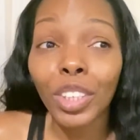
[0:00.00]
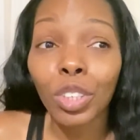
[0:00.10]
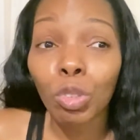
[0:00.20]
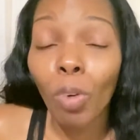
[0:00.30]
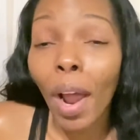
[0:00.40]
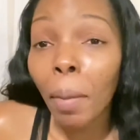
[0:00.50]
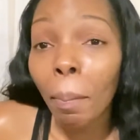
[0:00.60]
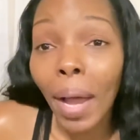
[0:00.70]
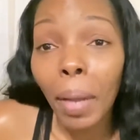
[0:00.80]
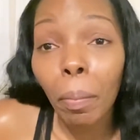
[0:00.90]
try to
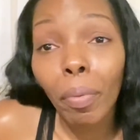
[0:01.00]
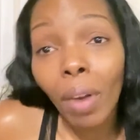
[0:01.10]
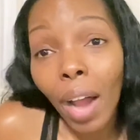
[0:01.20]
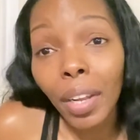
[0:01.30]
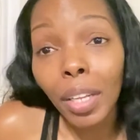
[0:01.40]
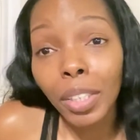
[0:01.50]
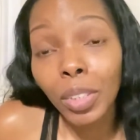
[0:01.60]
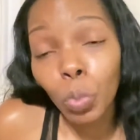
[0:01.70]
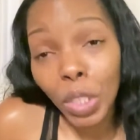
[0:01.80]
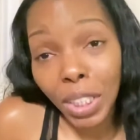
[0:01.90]
buy
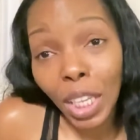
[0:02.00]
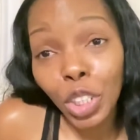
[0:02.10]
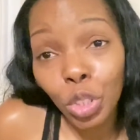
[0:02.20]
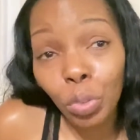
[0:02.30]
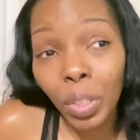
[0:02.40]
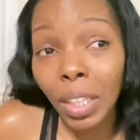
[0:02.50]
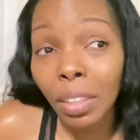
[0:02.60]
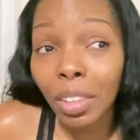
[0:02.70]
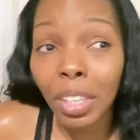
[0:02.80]
products with sunscreen.